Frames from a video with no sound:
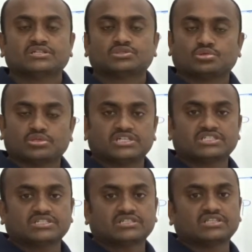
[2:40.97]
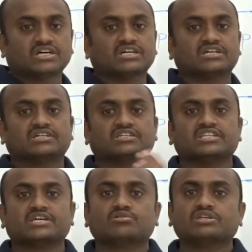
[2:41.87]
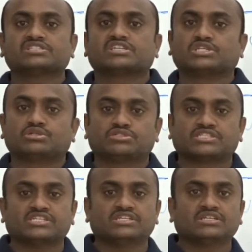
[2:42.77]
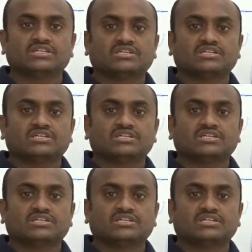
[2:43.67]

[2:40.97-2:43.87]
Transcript: so that the decoding circuitry